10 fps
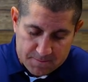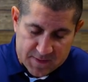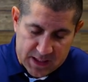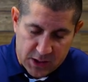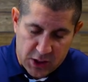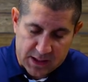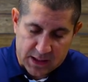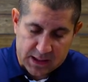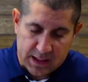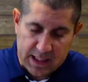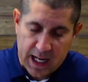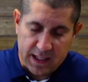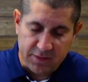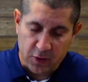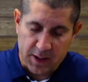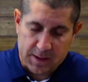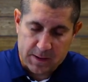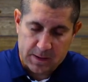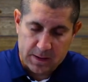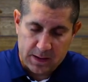send Jesus to die for
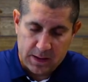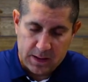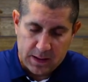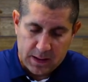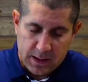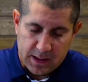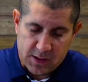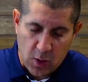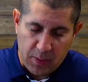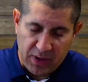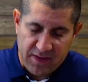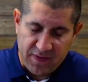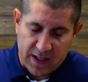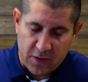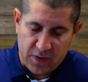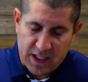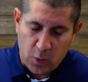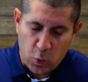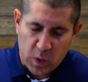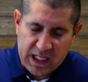us. And so I pray, Father, that
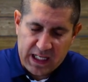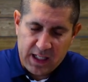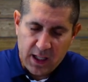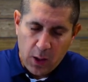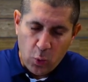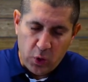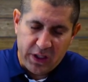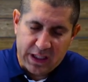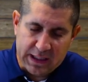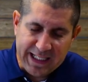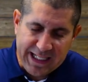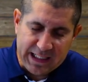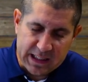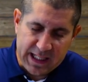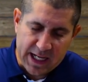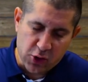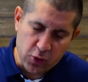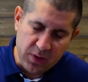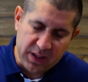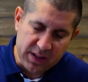we would cling to that
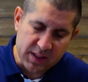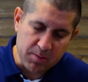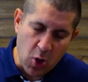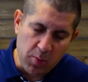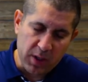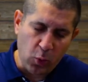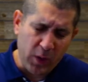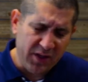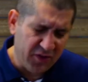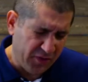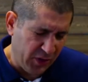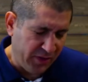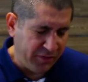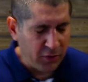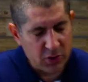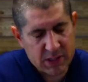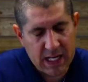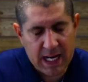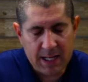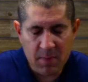truth in this moment, whether for the first
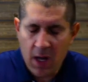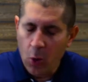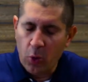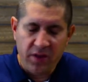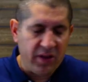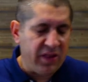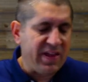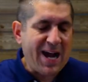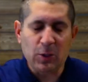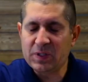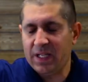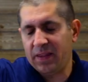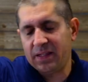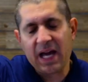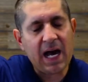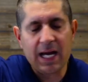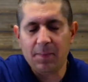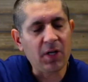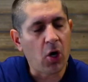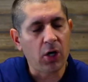time or the thousandth
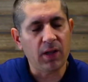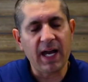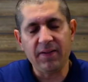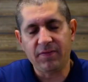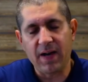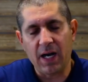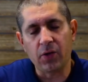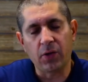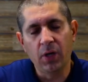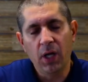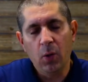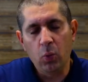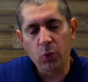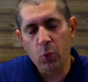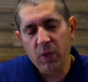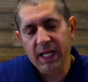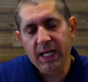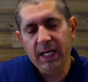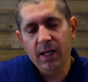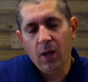time in our life, Father, would
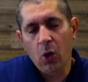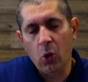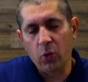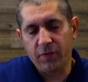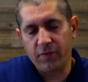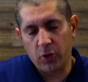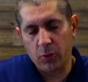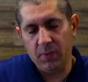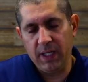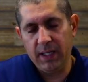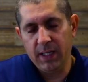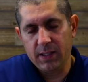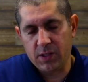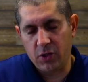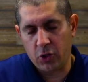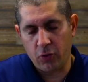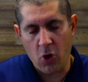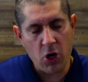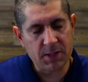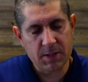we hold firmly to the
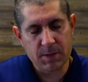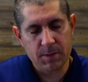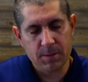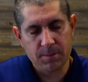cross.